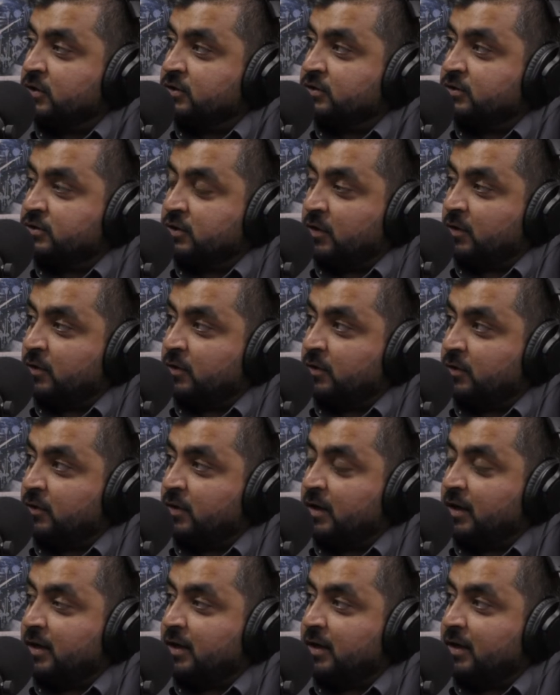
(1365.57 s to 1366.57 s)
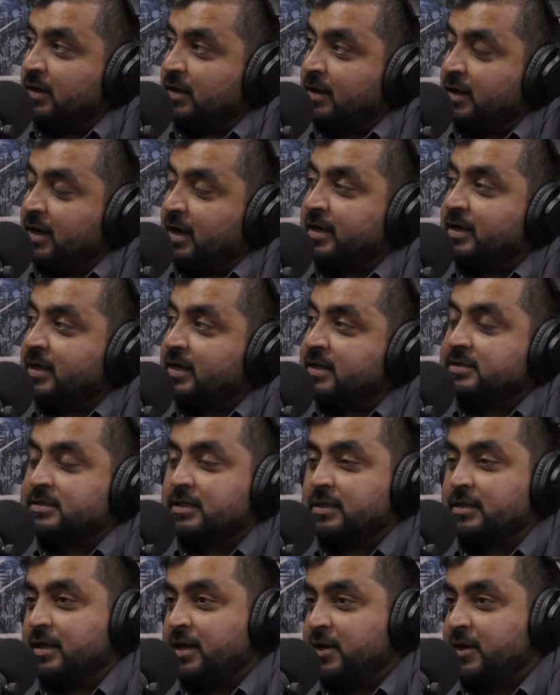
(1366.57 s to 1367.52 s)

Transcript: So it is an